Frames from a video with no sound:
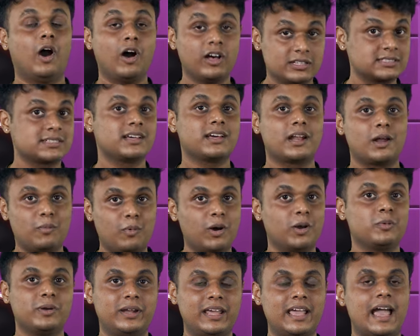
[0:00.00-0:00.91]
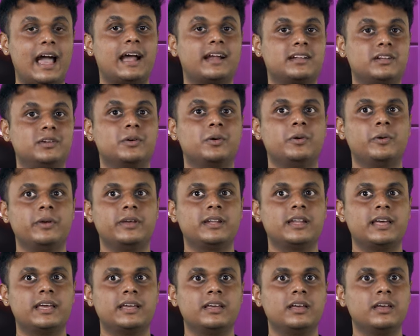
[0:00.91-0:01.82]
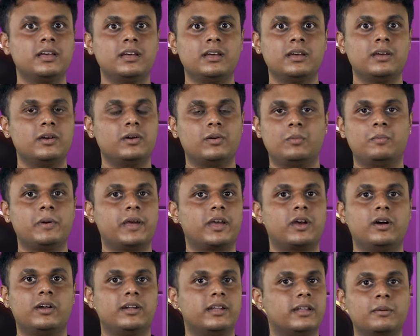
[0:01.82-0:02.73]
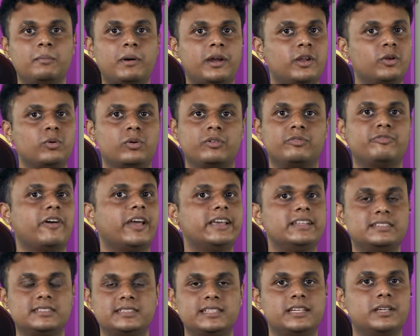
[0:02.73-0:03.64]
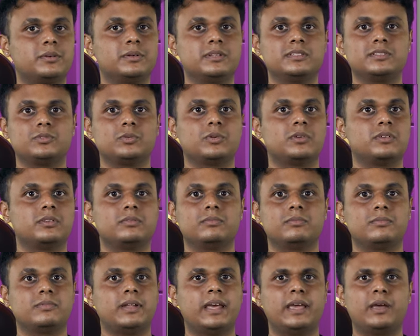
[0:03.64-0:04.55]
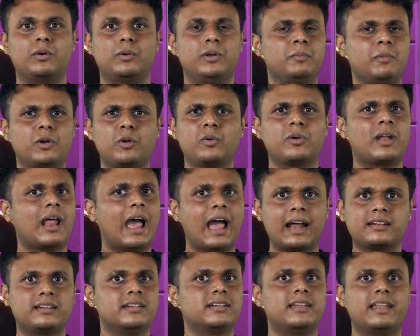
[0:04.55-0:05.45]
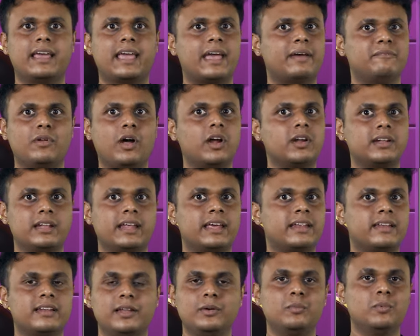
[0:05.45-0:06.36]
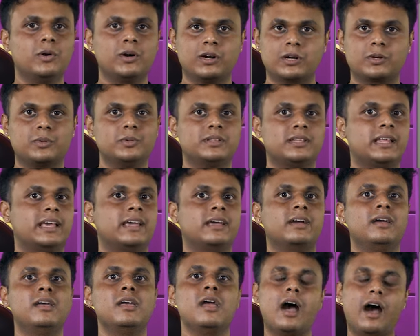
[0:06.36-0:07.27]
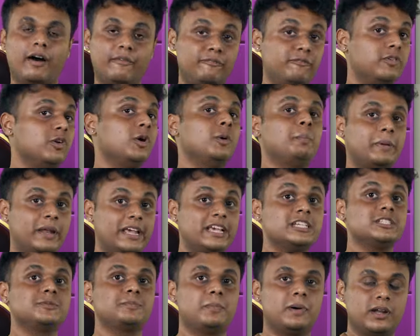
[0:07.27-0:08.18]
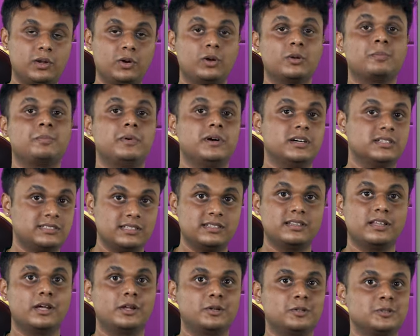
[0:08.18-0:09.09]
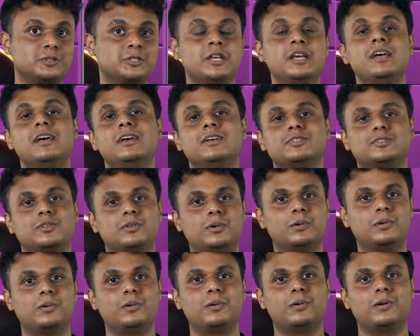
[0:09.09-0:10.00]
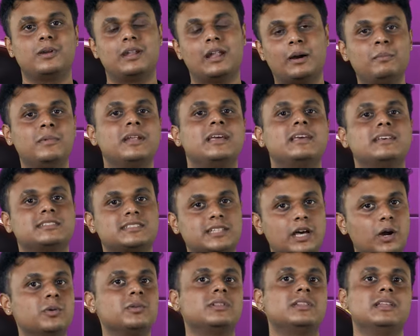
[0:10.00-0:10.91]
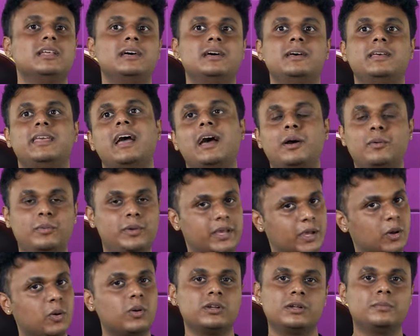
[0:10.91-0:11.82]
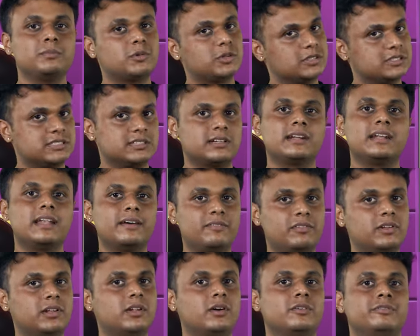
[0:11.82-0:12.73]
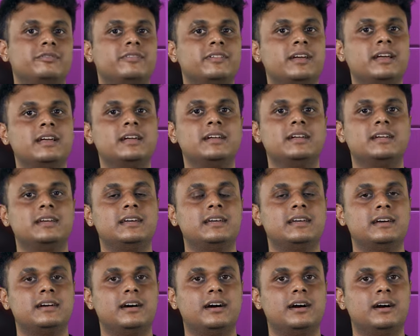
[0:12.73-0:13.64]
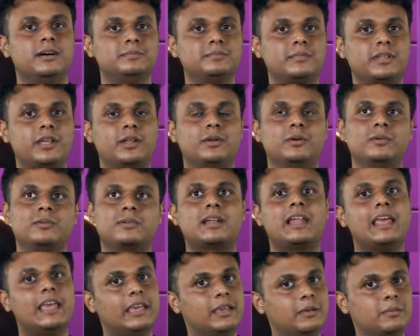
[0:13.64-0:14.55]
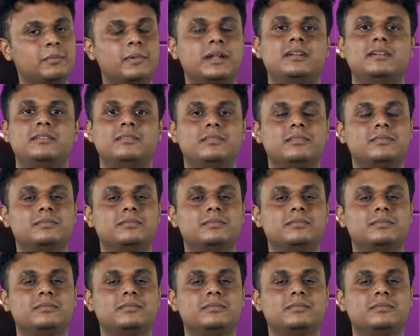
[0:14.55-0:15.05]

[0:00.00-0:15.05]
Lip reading: Oscar award winning actor, going like, oh my god, inna mari or fight sequence or like inna mari or actor like I'm not like really worked with, like avlo praise panna or person Dhanush. So nammalku south la, yeah, we hold him to a certain level of you know, claim and